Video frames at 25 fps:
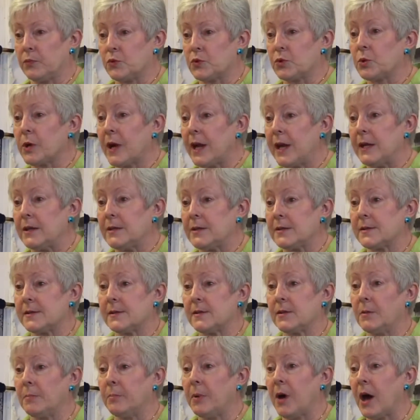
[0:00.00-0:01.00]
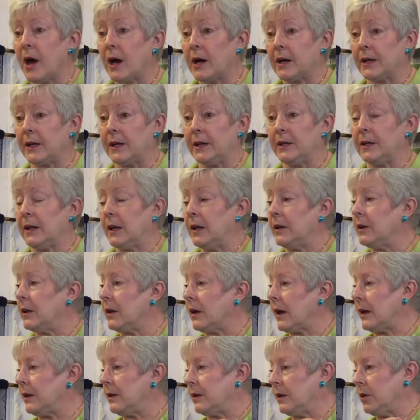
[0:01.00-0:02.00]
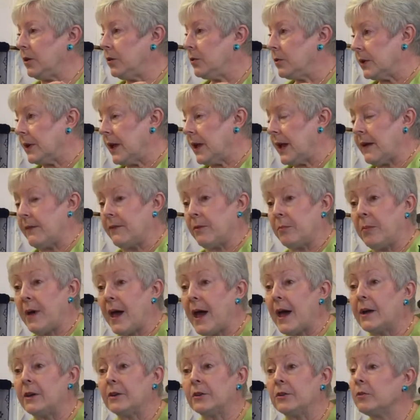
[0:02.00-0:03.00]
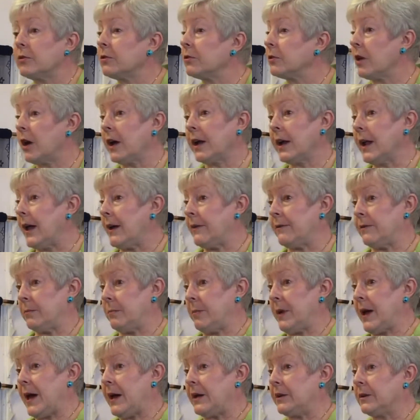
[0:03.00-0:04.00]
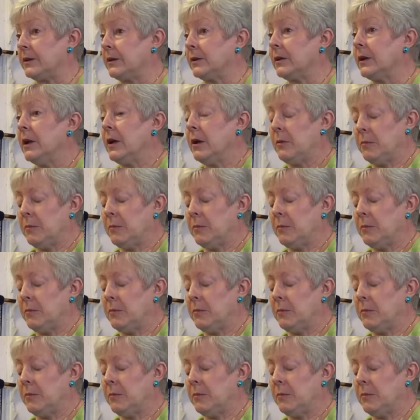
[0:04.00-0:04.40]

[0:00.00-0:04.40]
trace the pocket and you can have a pattern or not have a pattern